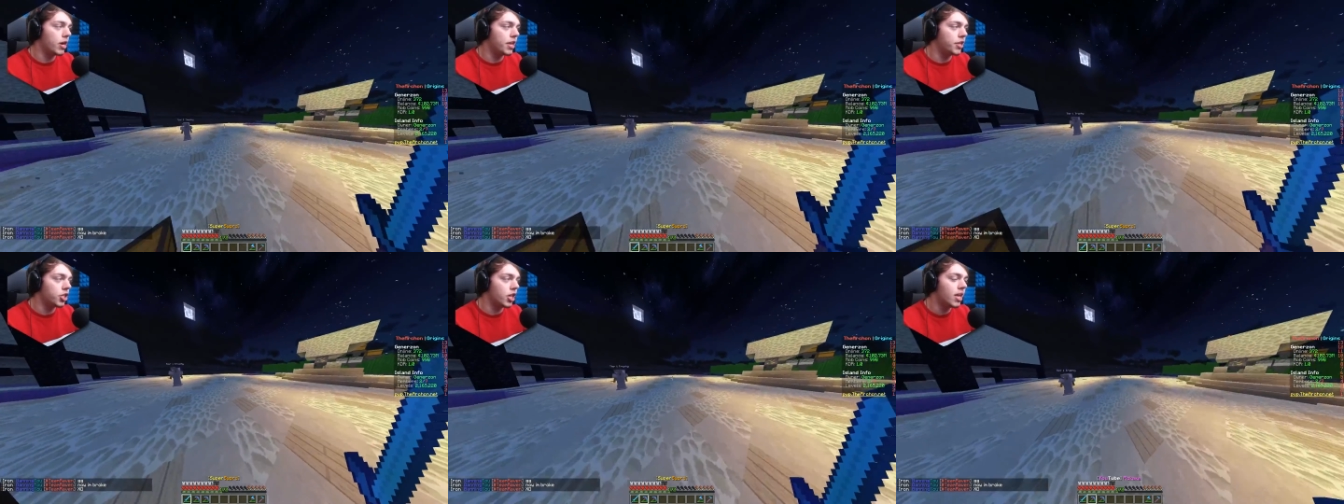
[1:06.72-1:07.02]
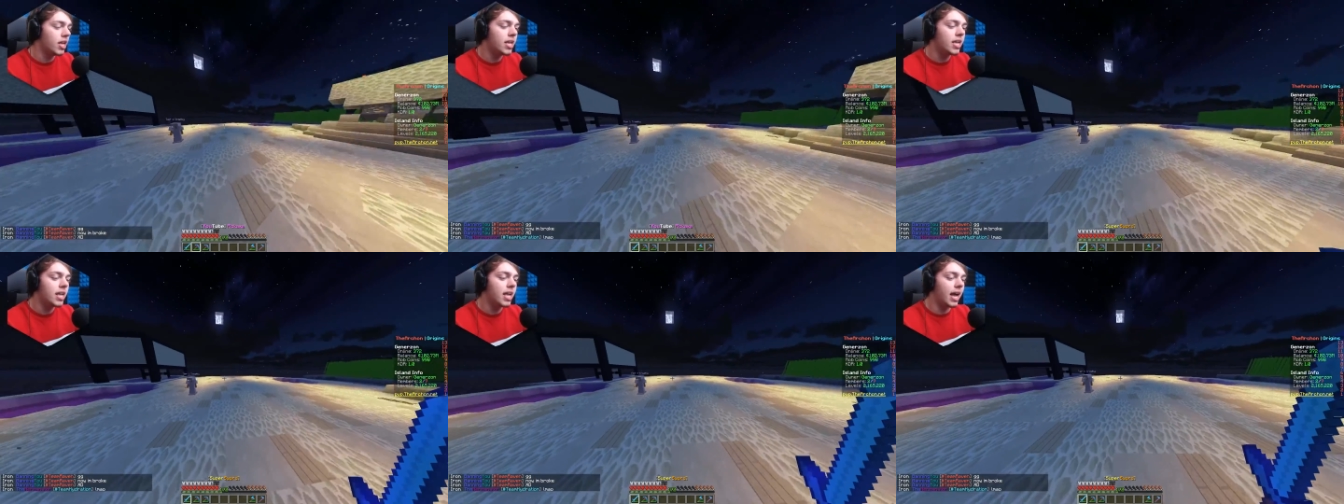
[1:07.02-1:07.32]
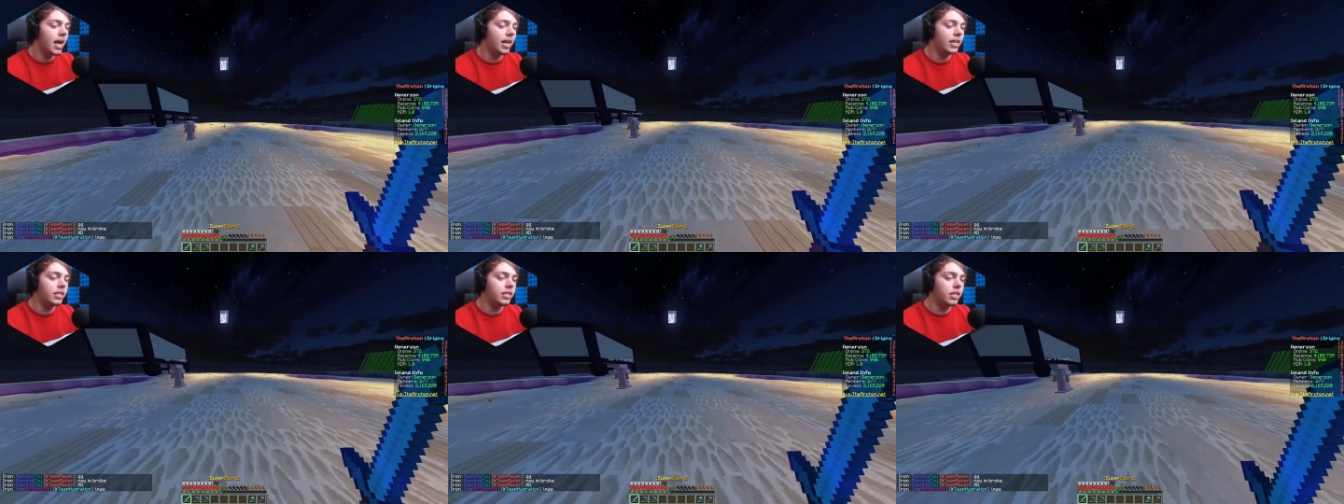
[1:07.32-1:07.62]
wager,
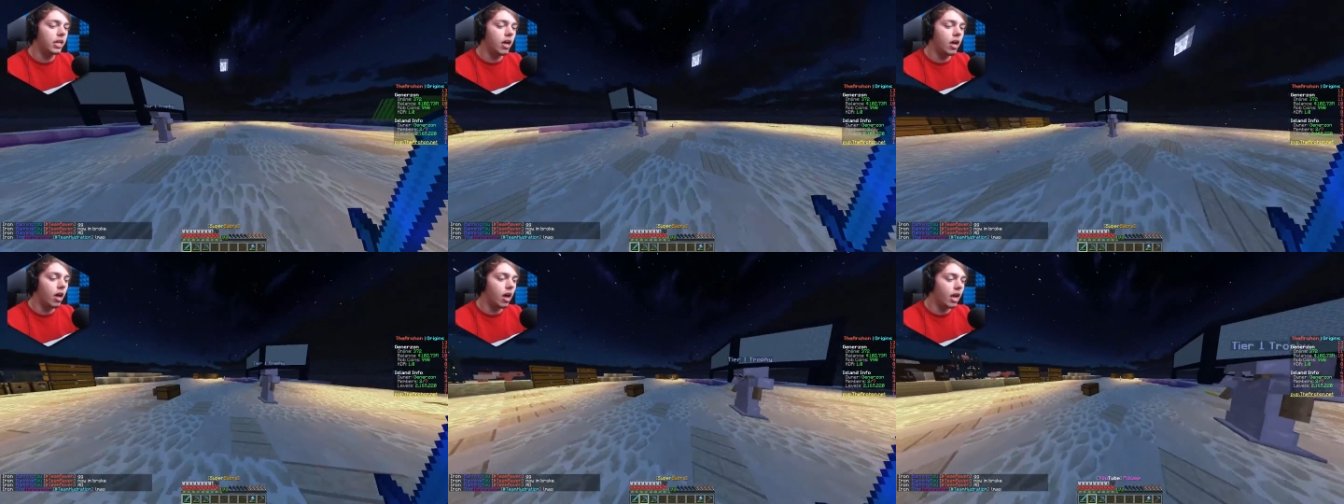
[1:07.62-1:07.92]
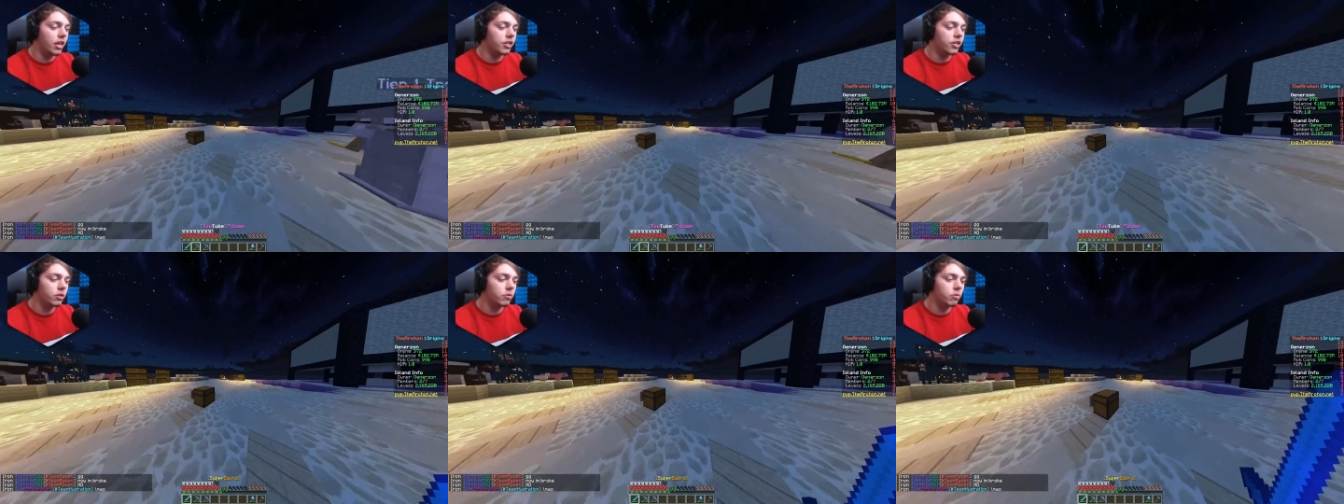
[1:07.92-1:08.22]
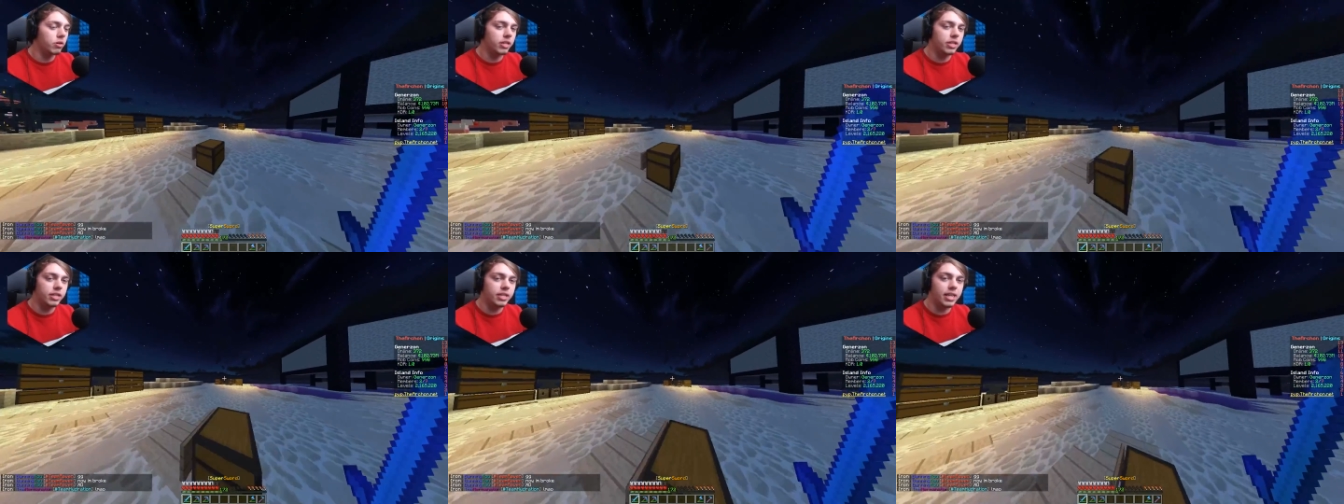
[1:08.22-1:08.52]
and uh, I
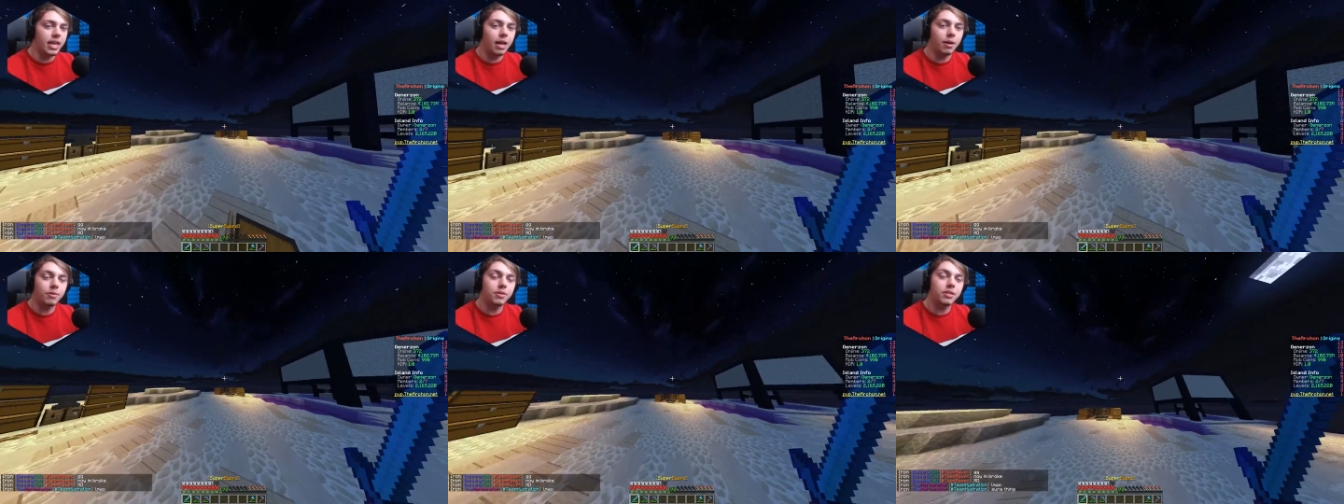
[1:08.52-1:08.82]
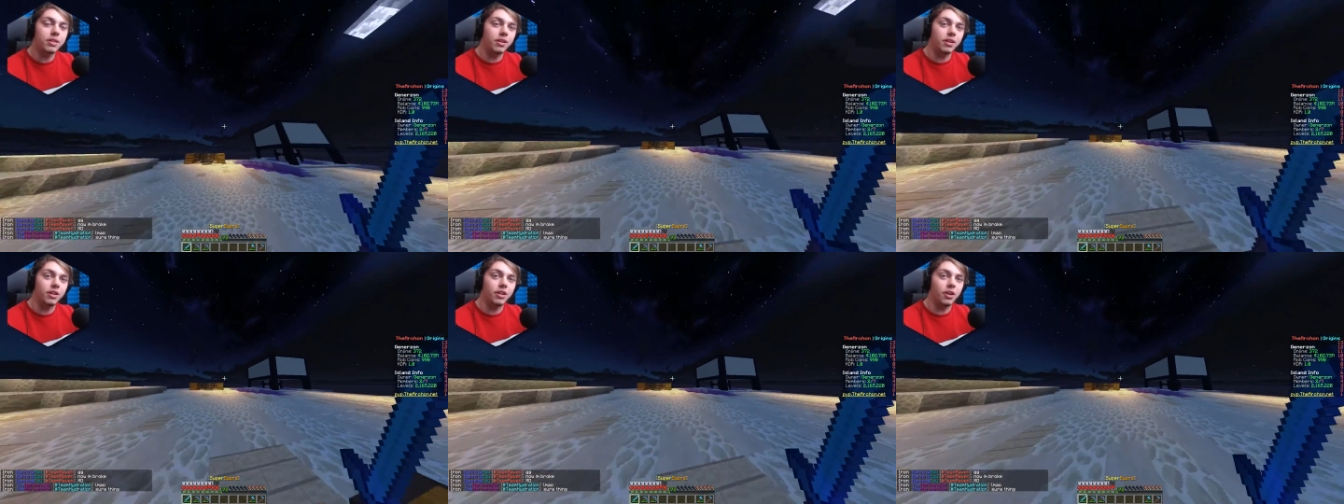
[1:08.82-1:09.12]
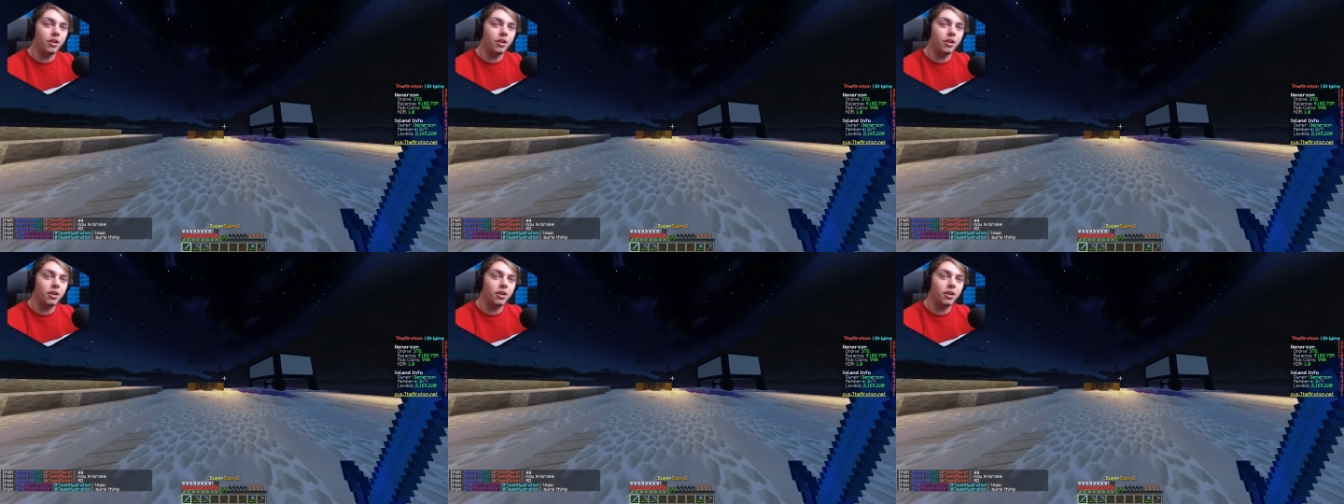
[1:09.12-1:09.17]
just want to see how it's gonna